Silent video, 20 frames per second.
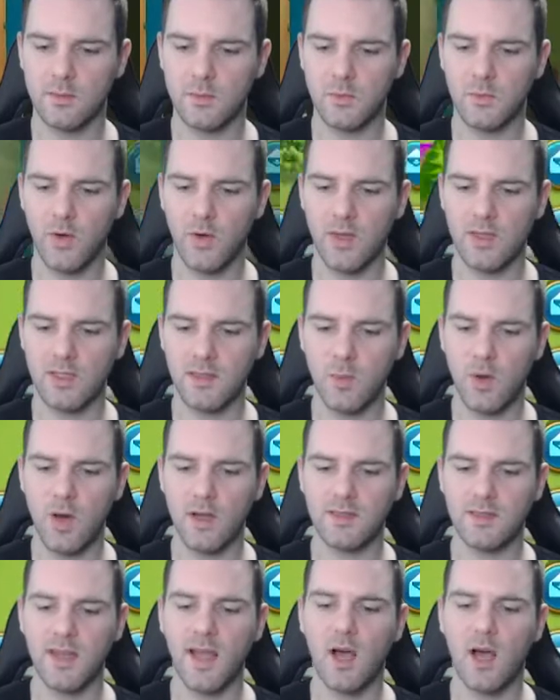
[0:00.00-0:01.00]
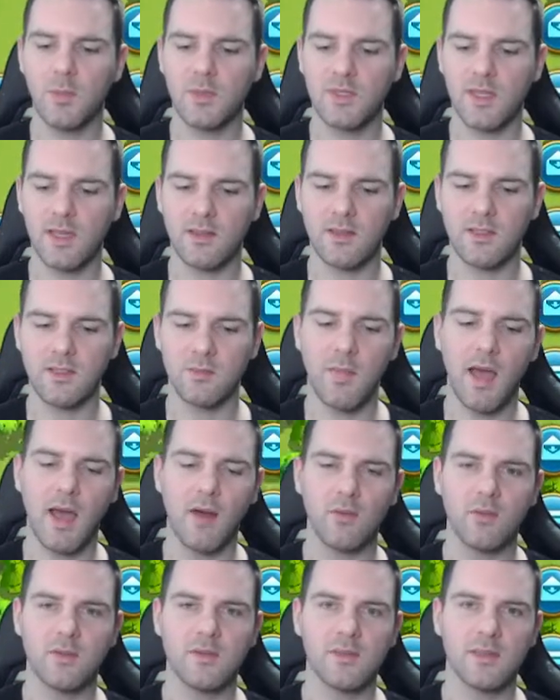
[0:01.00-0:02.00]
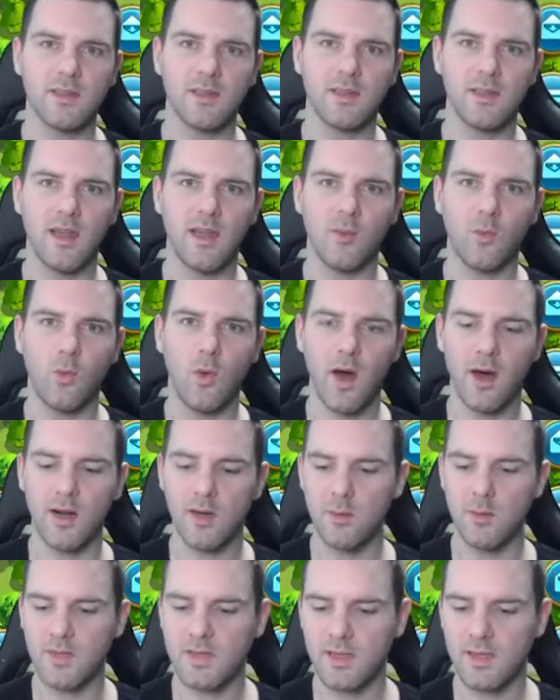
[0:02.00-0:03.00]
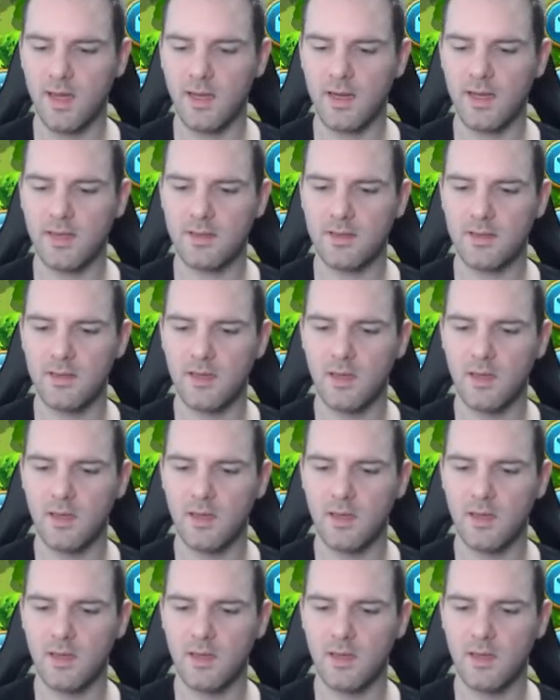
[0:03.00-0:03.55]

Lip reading: great spawns. It helps that there's mountains and water beside us,